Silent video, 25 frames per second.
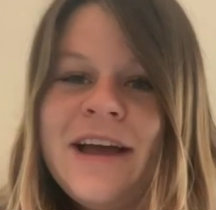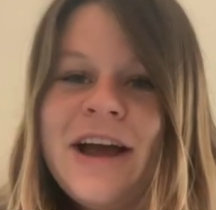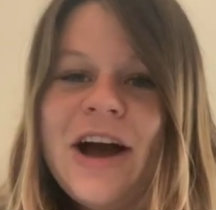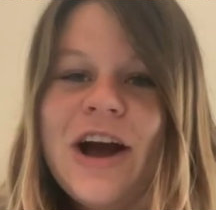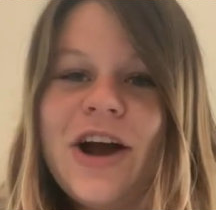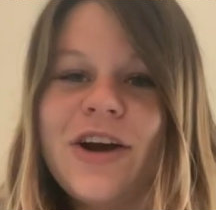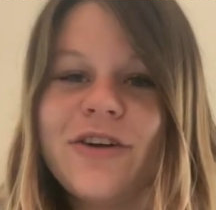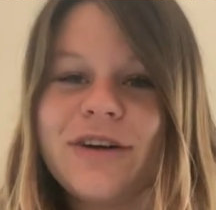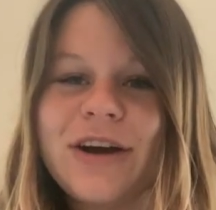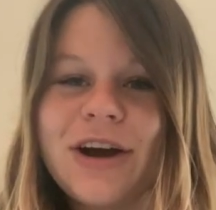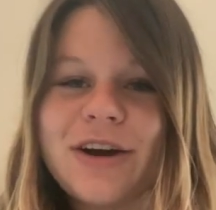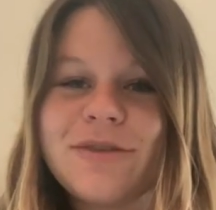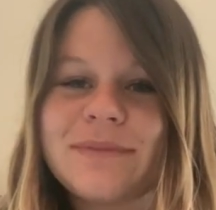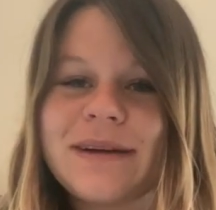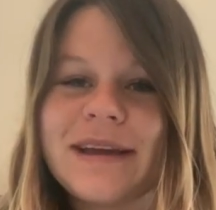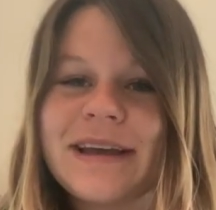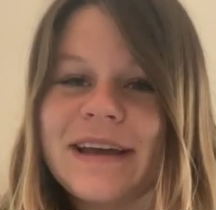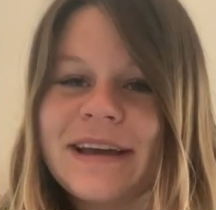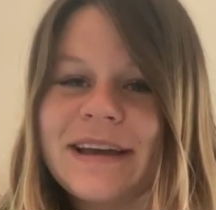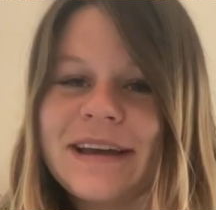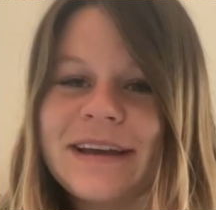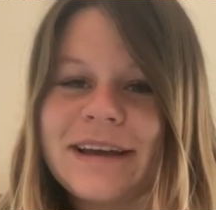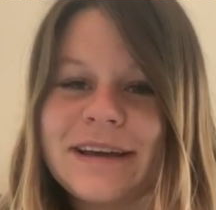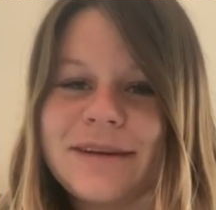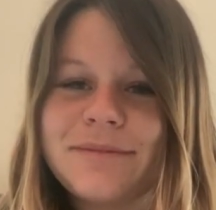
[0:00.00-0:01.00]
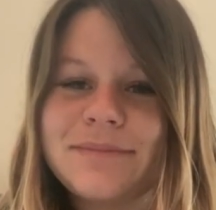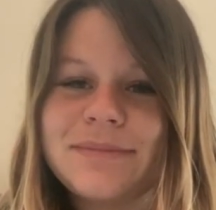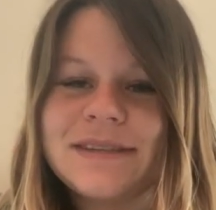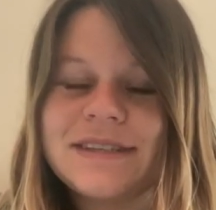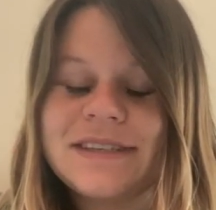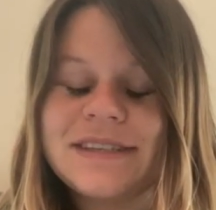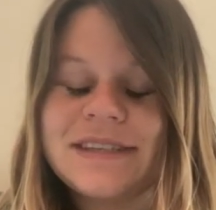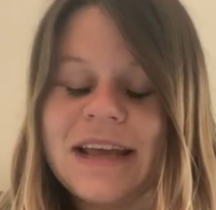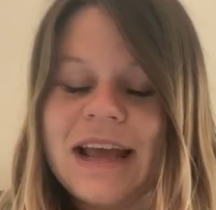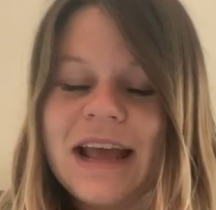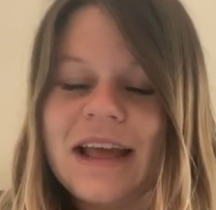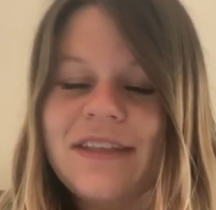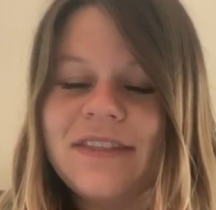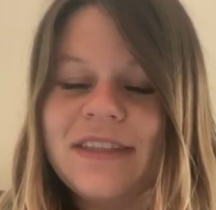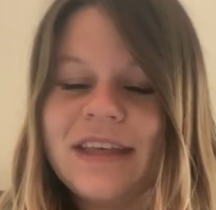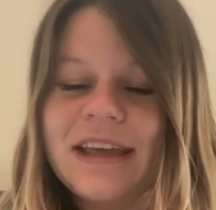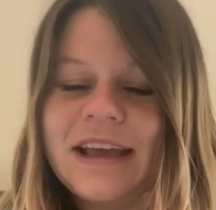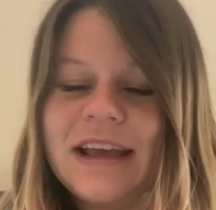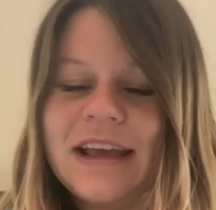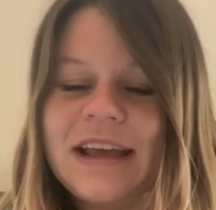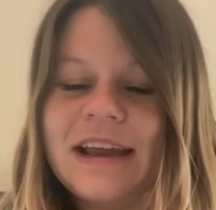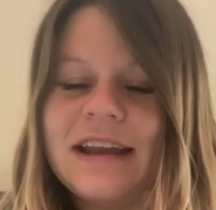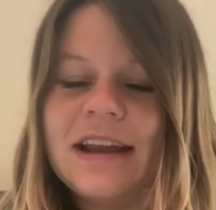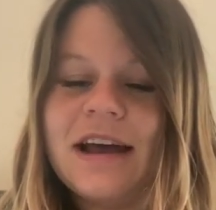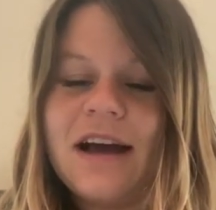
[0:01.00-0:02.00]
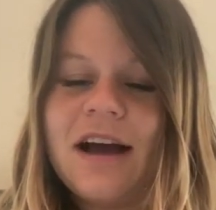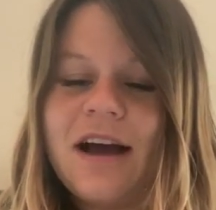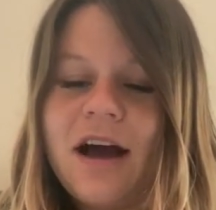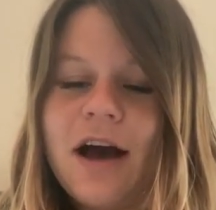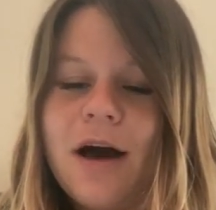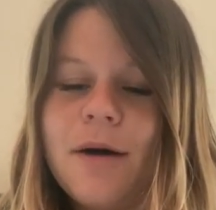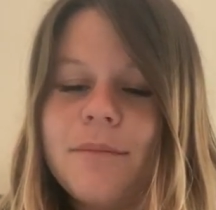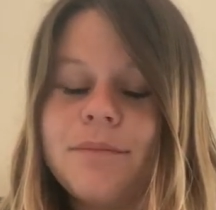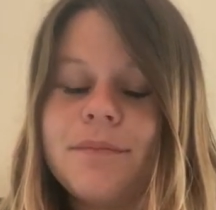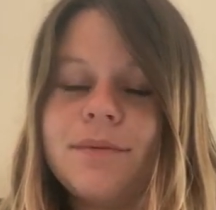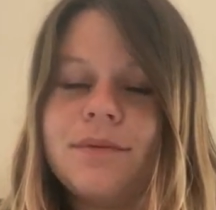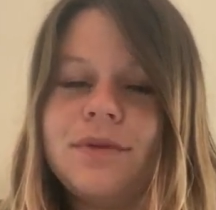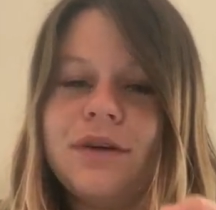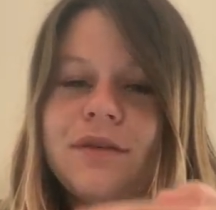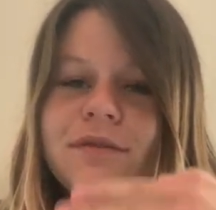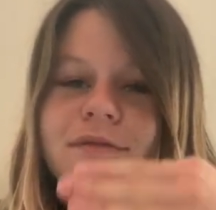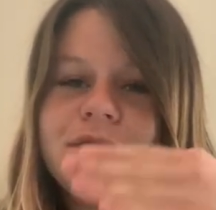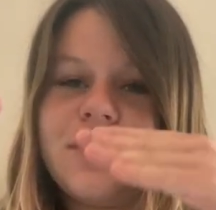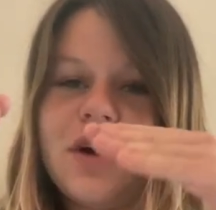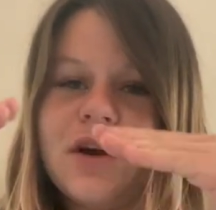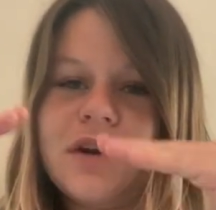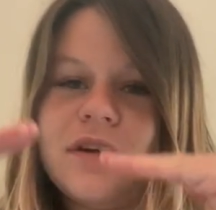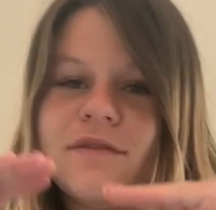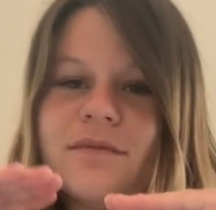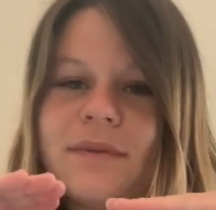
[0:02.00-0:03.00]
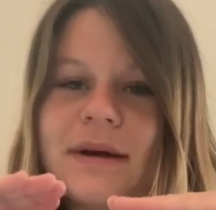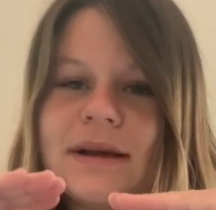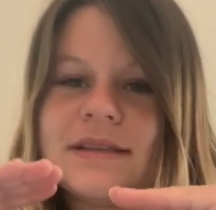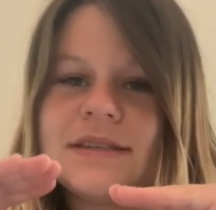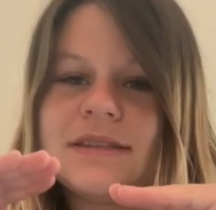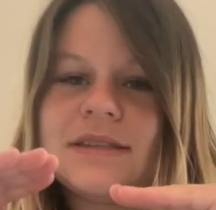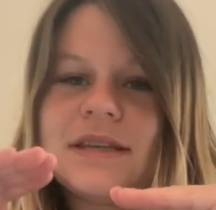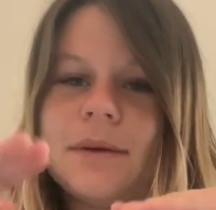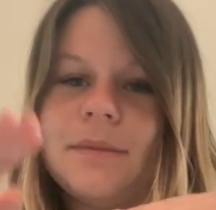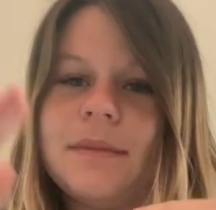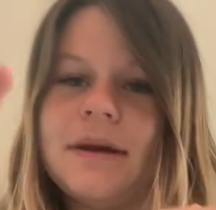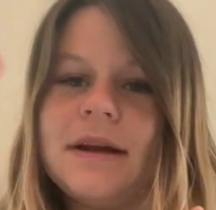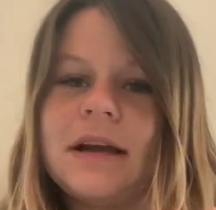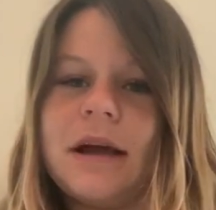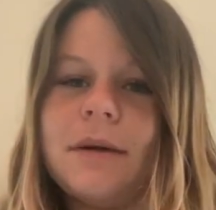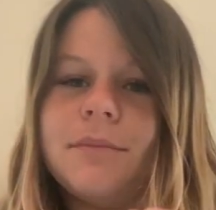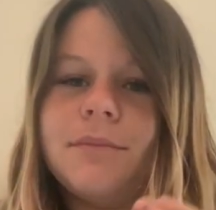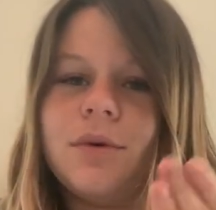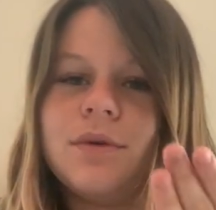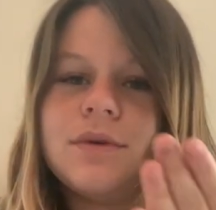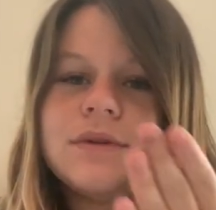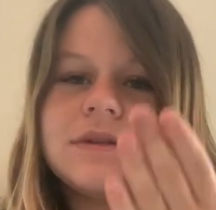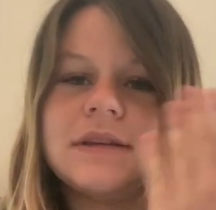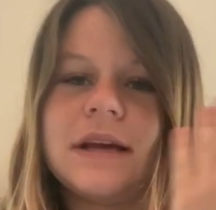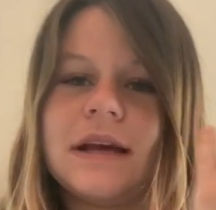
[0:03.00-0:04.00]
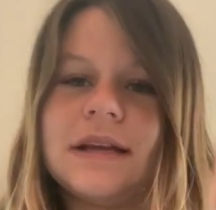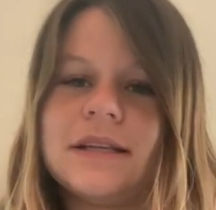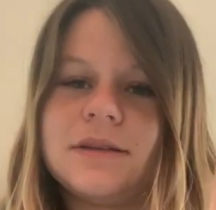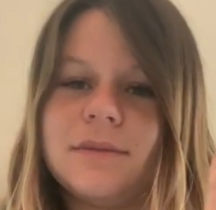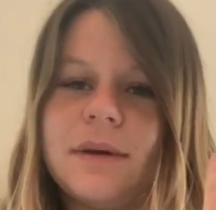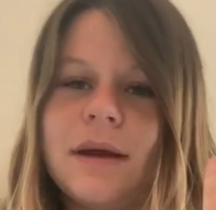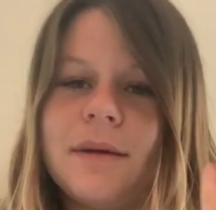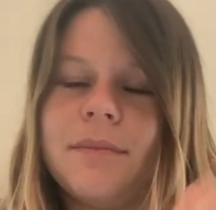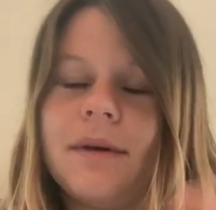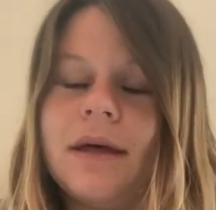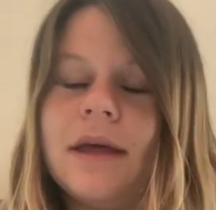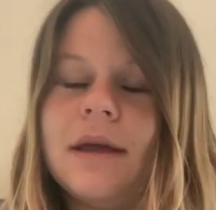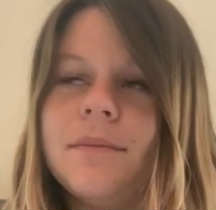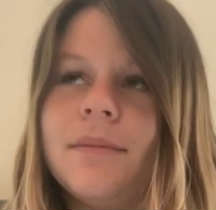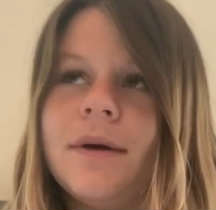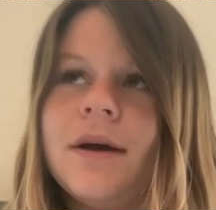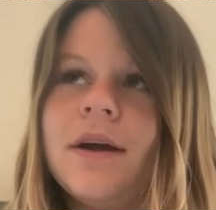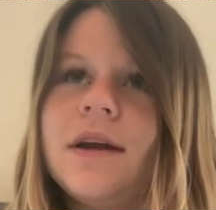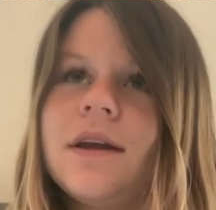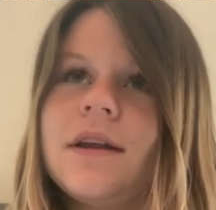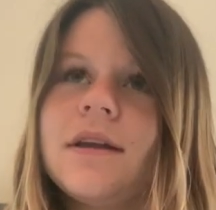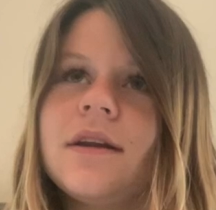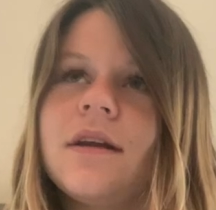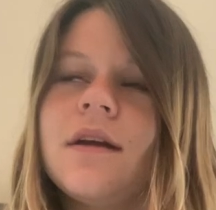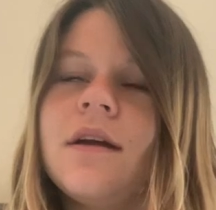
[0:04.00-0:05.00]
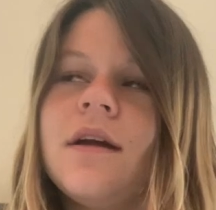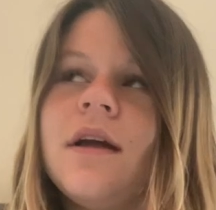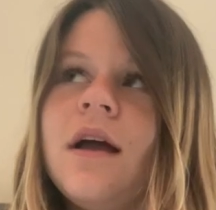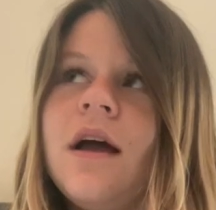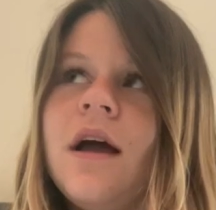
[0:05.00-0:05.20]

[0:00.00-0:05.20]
around my hips and then up the front of my stomach on both sides of my belly button.